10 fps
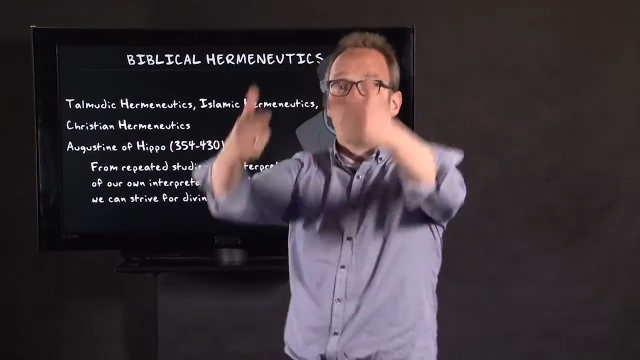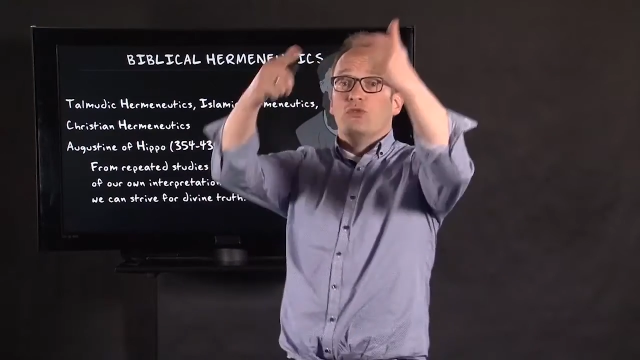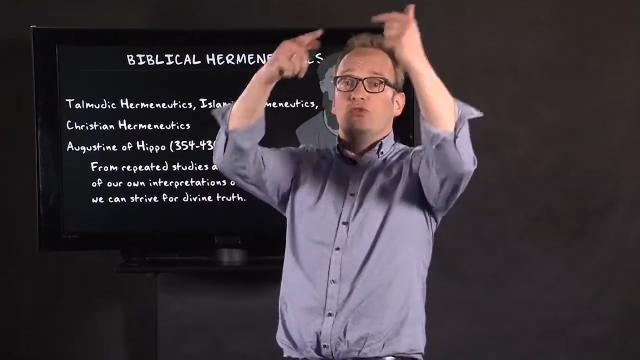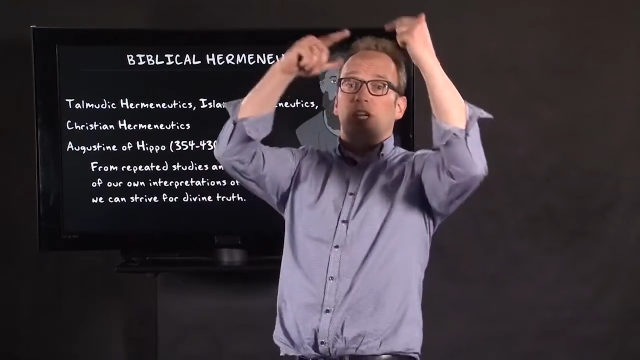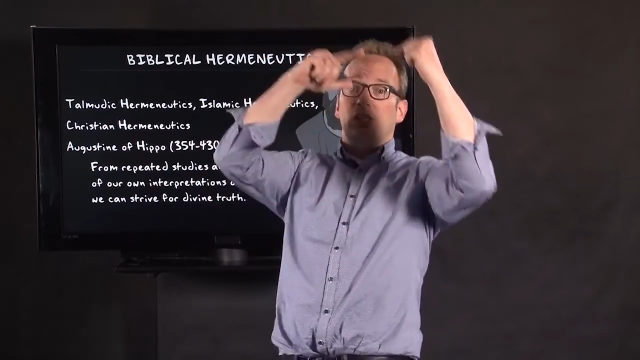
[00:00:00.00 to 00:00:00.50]

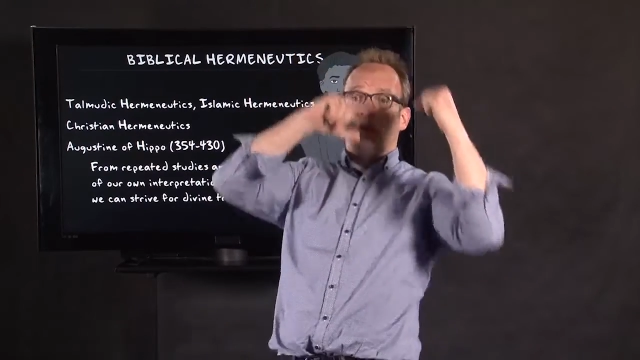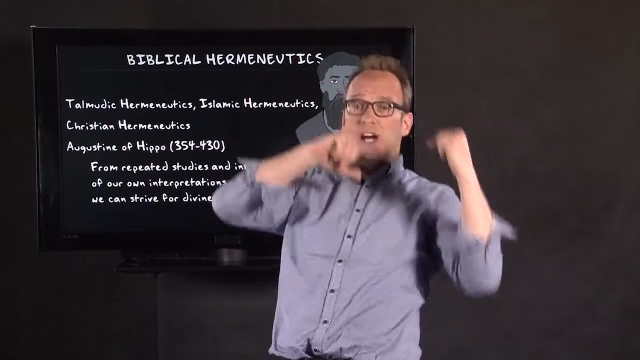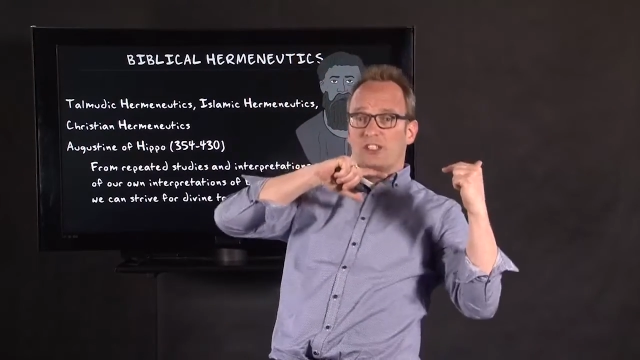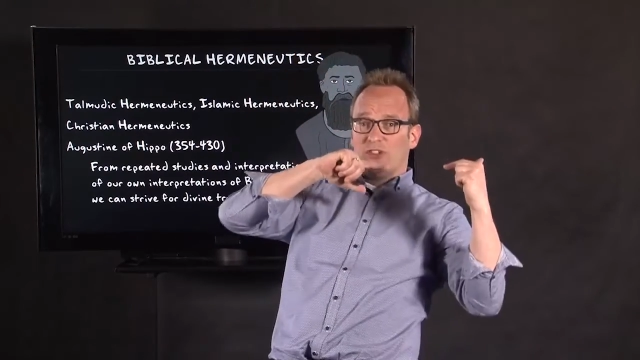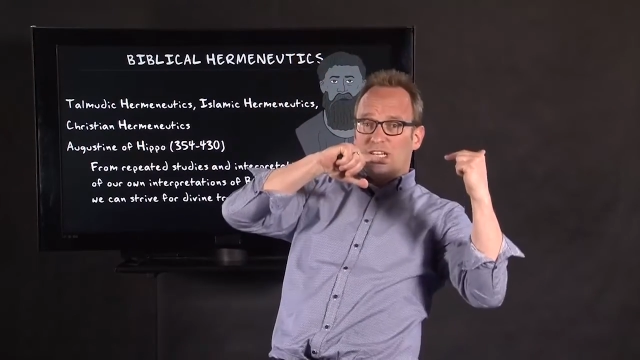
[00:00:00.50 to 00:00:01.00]

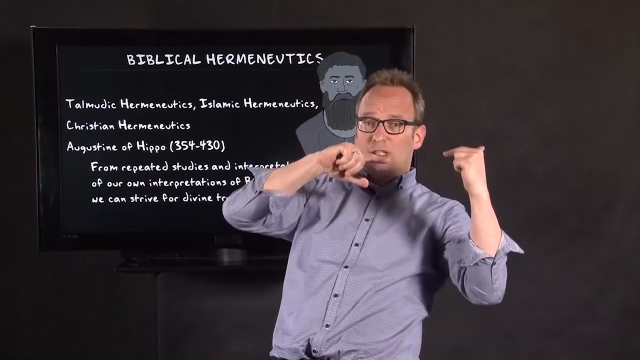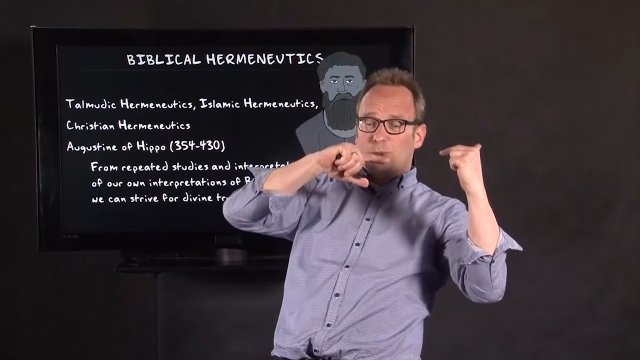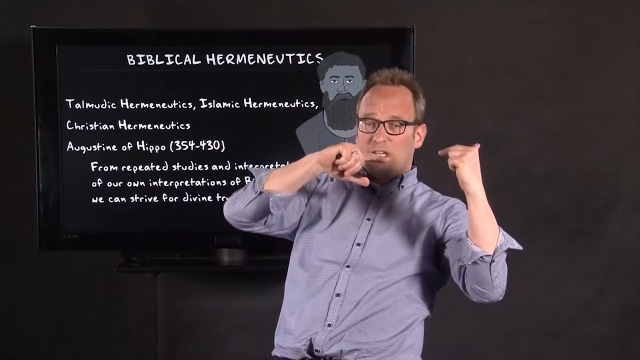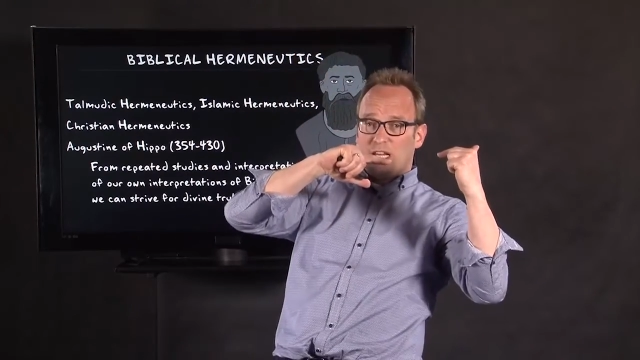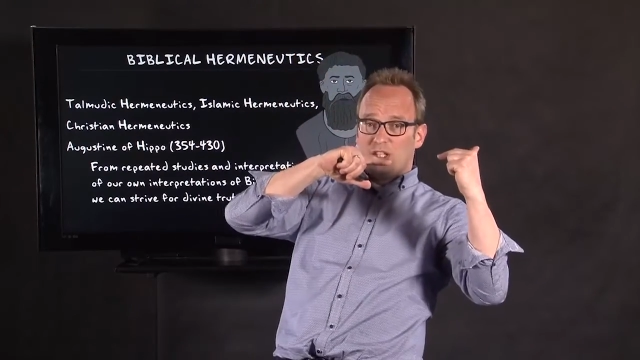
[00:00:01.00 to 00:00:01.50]
rewrite your
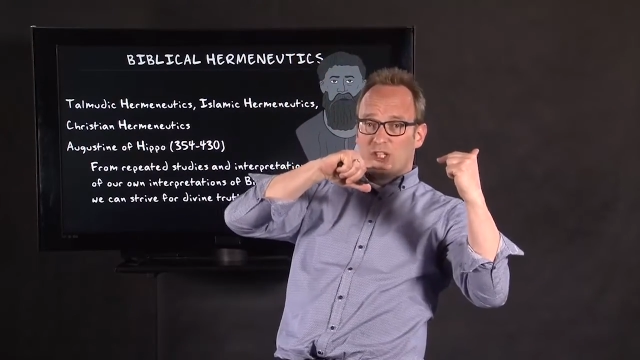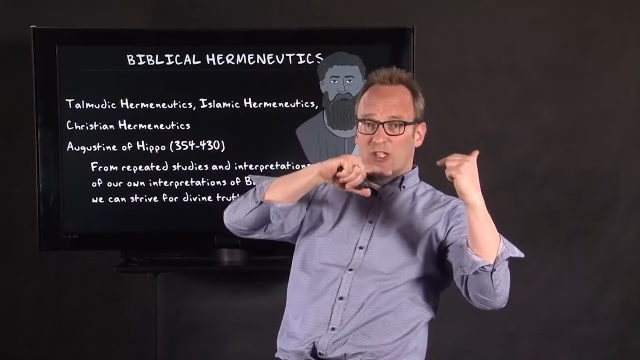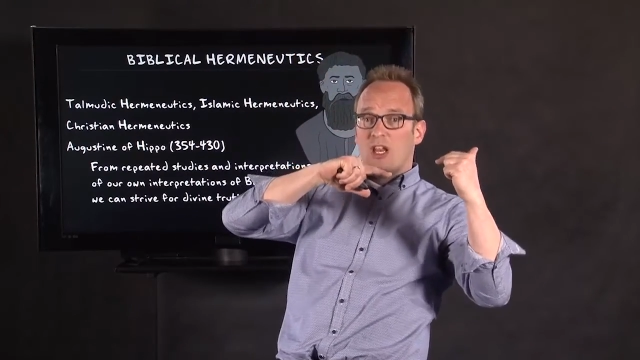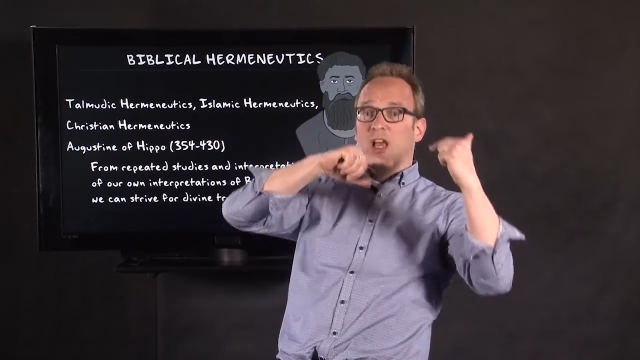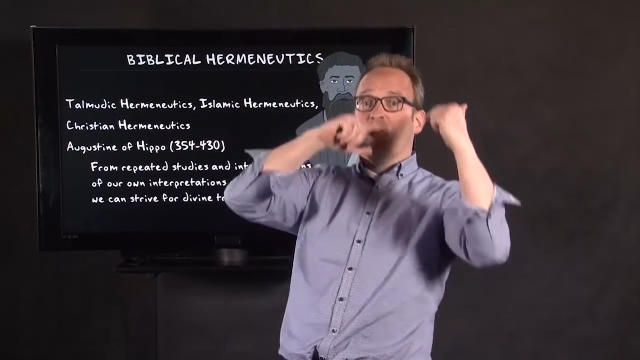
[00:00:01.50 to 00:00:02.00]

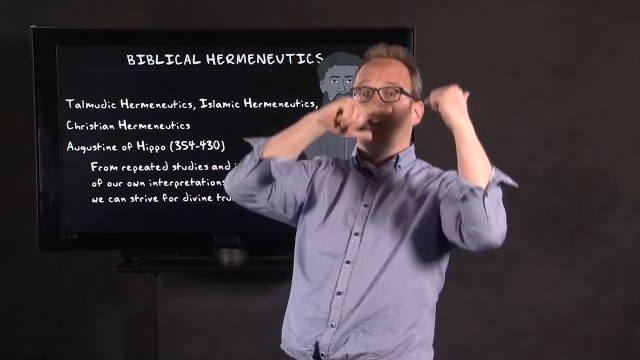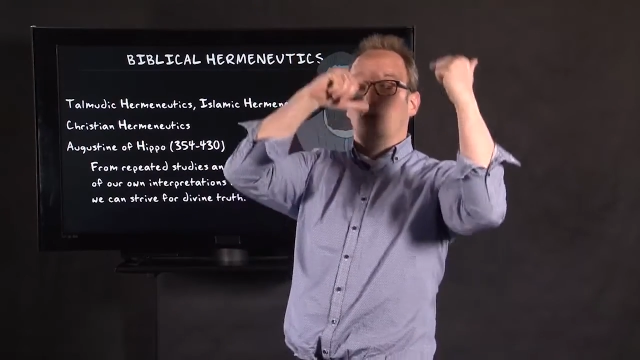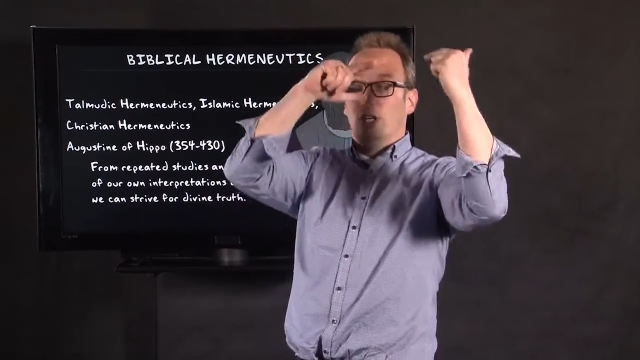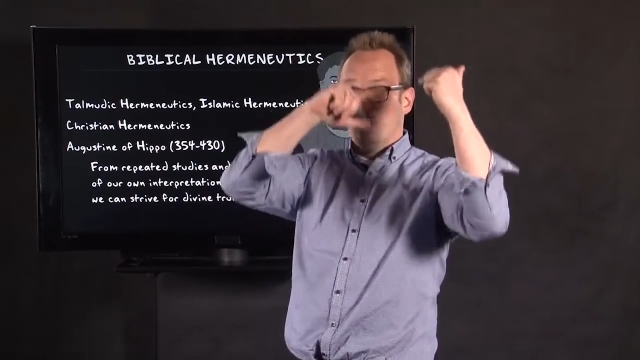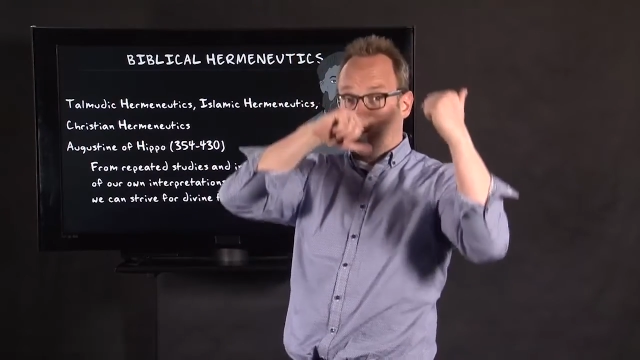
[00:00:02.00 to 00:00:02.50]
interpretation,
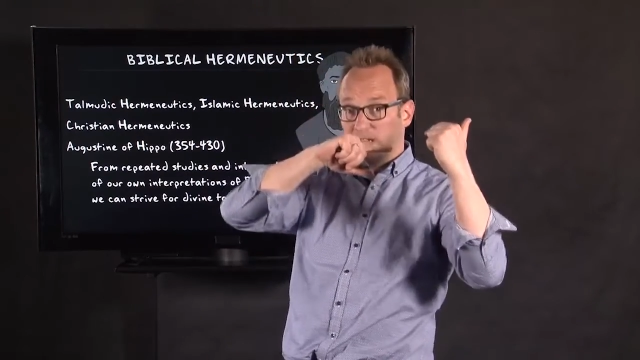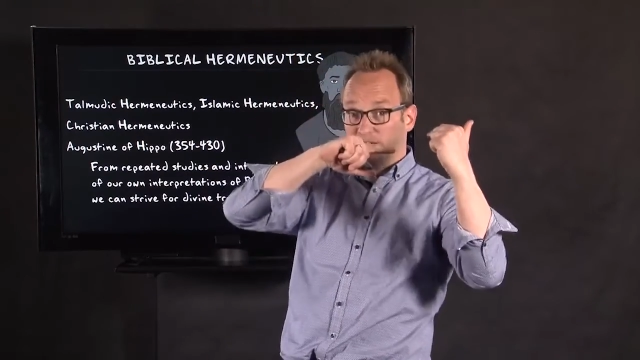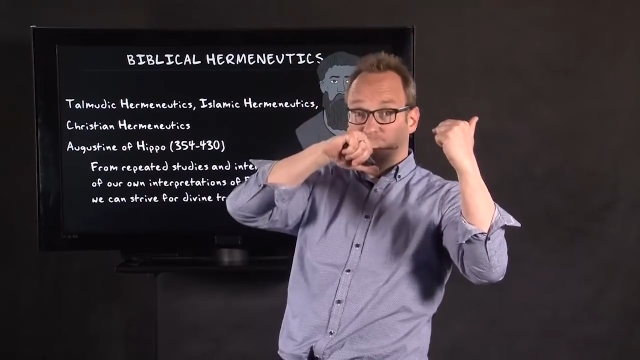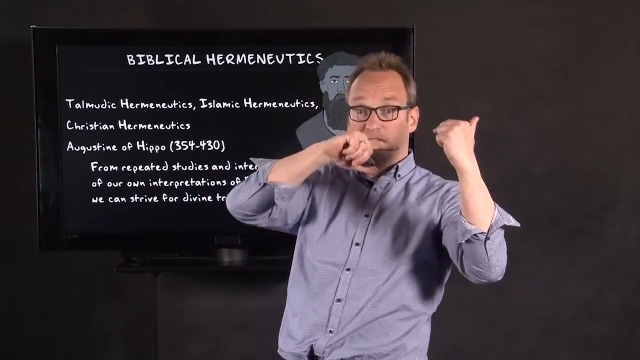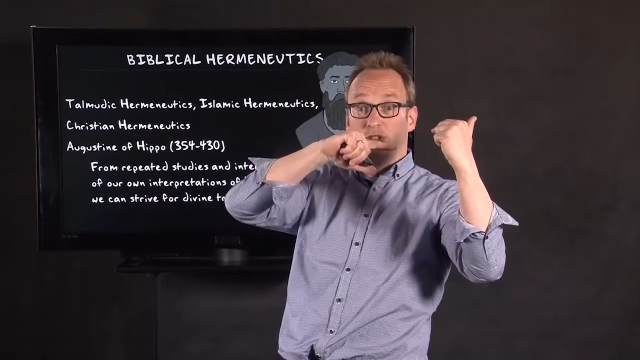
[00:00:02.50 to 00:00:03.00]

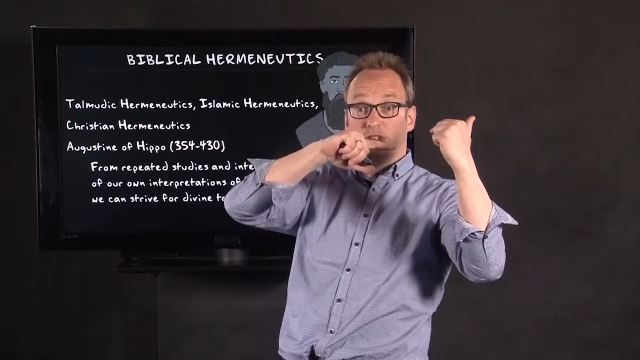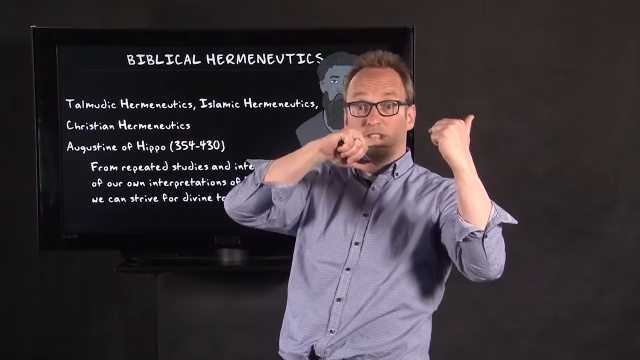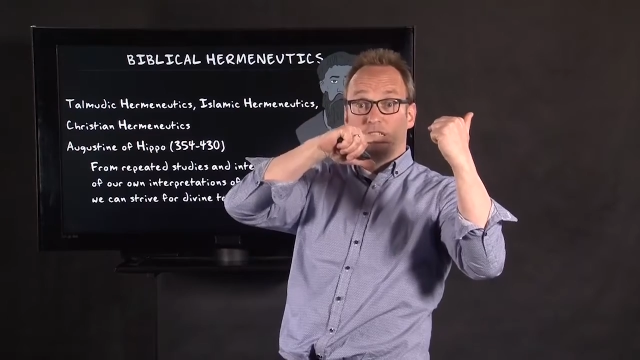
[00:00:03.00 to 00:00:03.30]
read your